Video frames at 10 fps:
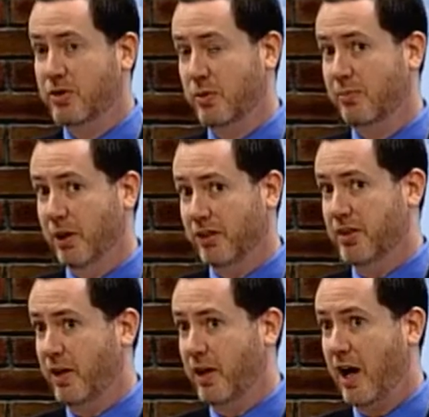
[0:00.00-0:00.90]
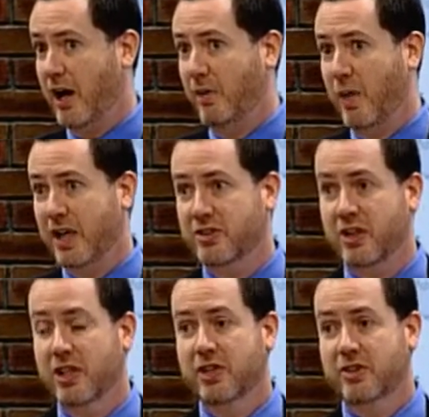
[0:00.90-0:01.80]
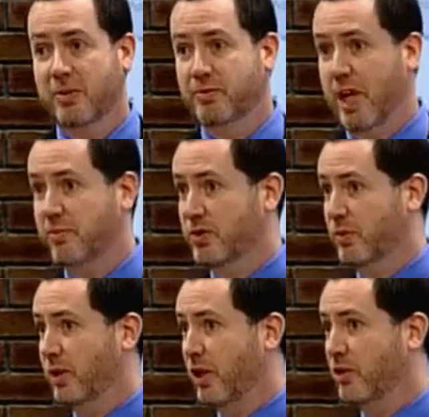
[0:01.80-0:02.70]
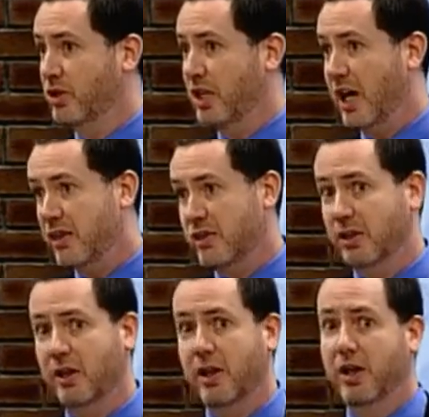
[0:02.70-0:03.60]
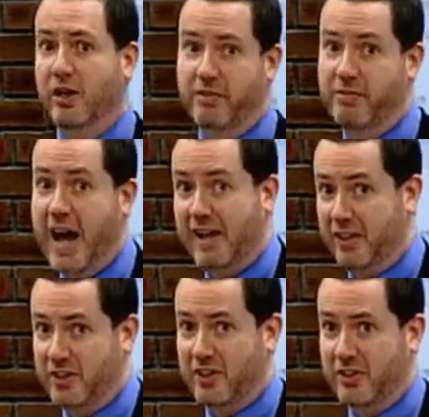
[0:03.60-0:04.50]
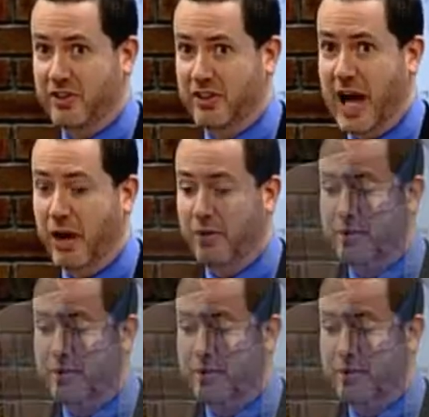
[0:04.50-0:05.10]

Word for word: through military conquest, sometimes through negotiation, valleys to the south.